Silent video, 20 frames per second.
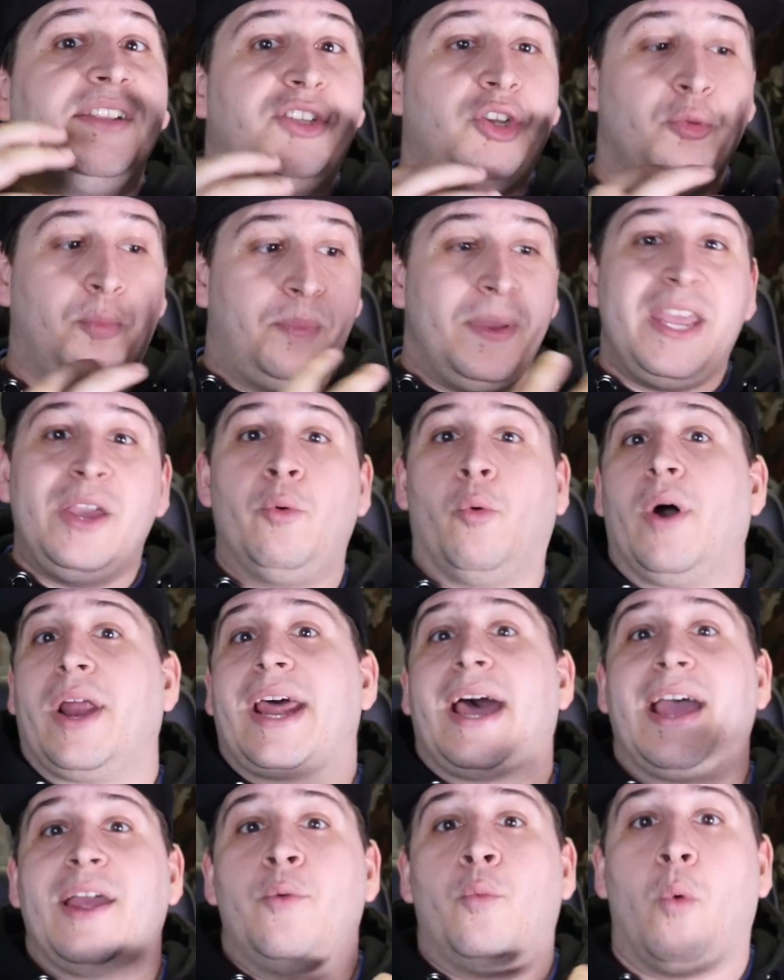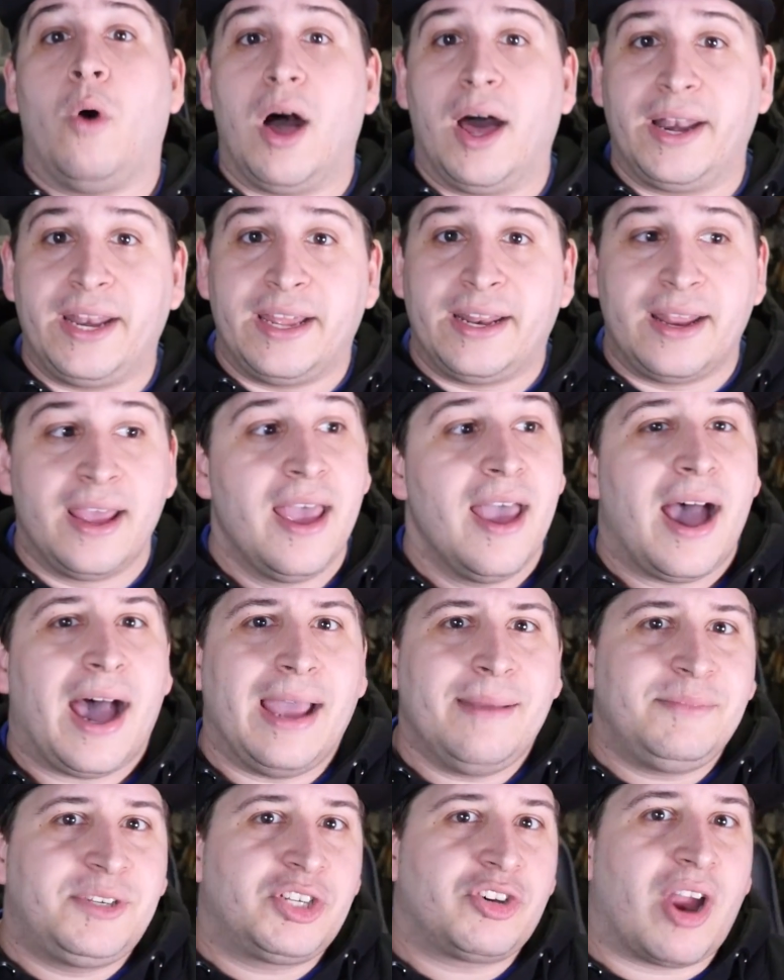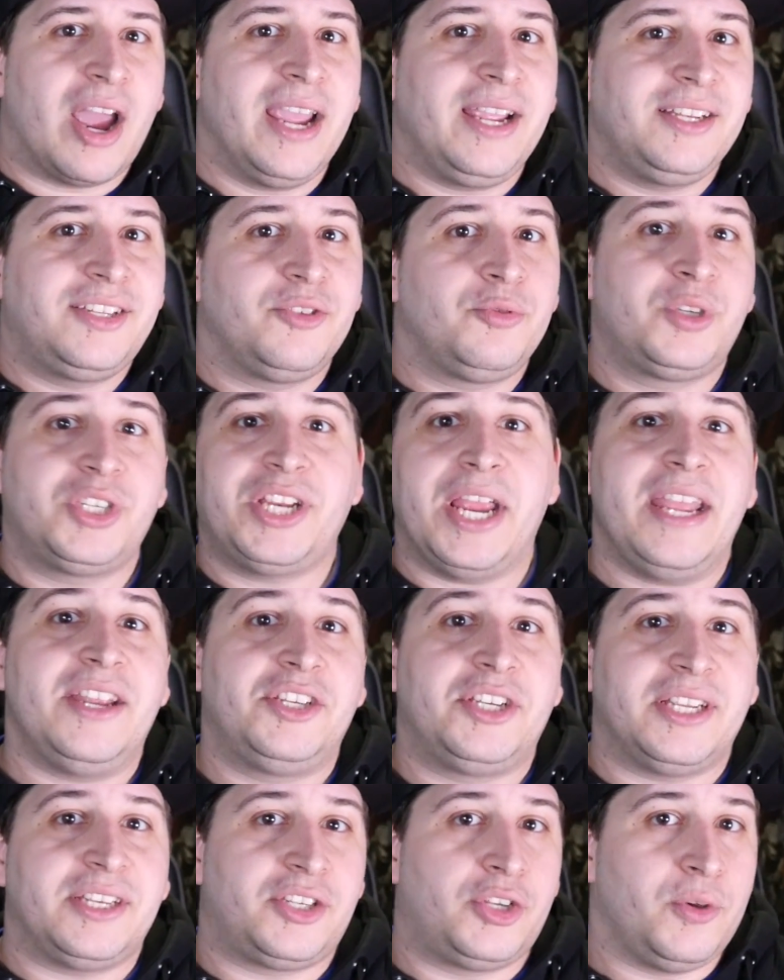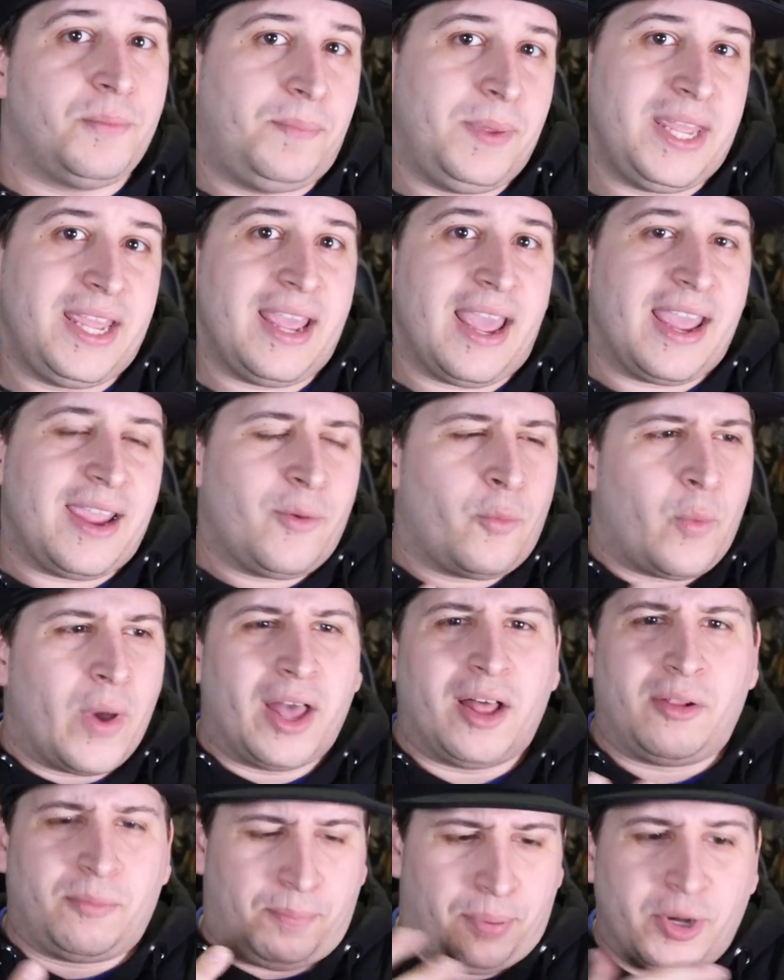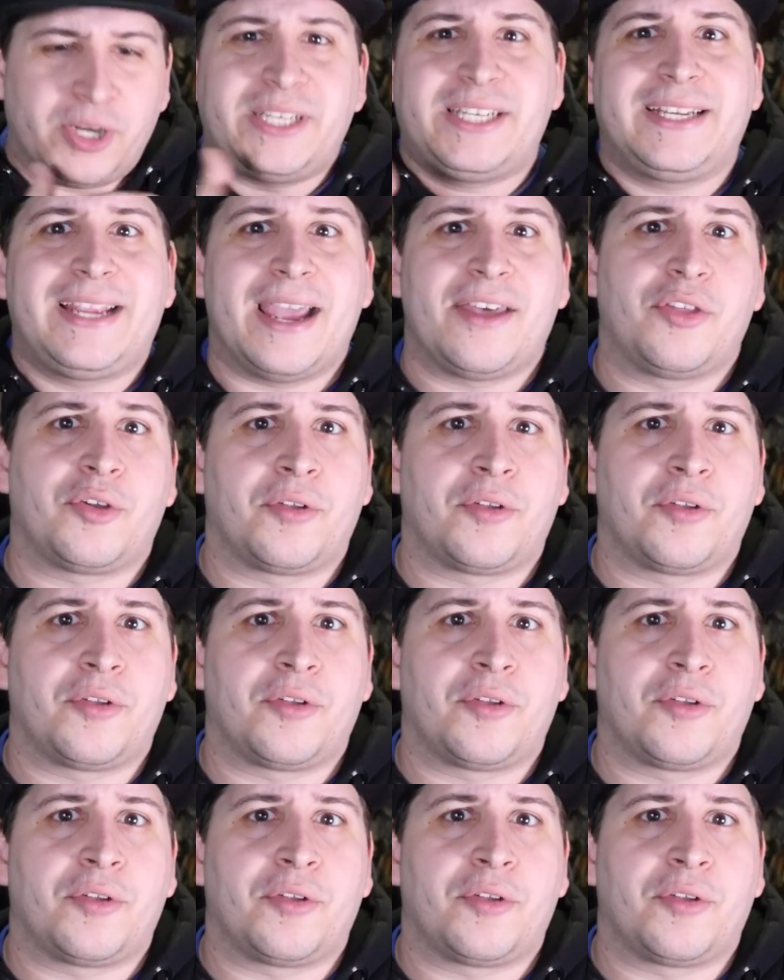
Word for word: to be what I wanted. I'm trying to change it to be a well put together